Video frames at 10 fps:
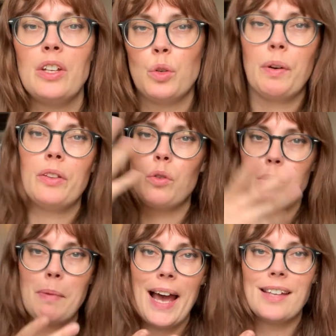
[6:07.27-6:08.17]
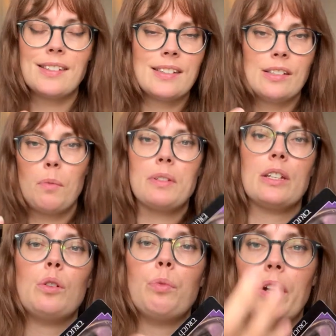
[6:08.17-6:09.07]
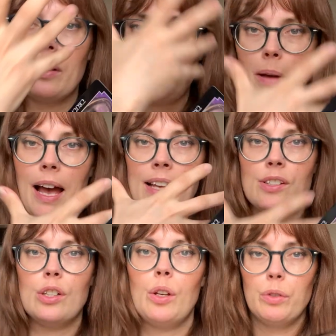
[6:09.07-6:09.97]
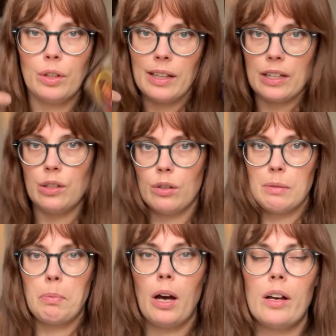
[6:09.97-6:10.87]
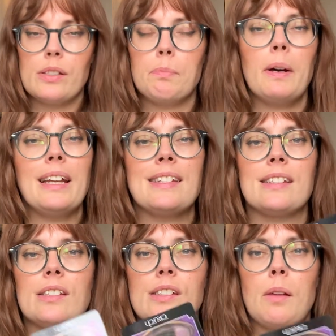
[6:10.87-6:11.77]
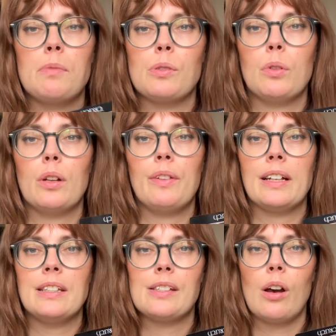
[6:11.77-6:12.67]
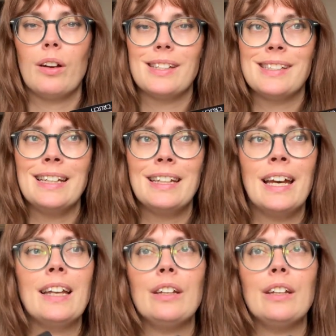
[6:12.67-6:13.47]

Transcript: You wear those masks. It's almost like you're wearing a mask, you know, you're like, you're the boss, but it's some sort of like dishonesty in it.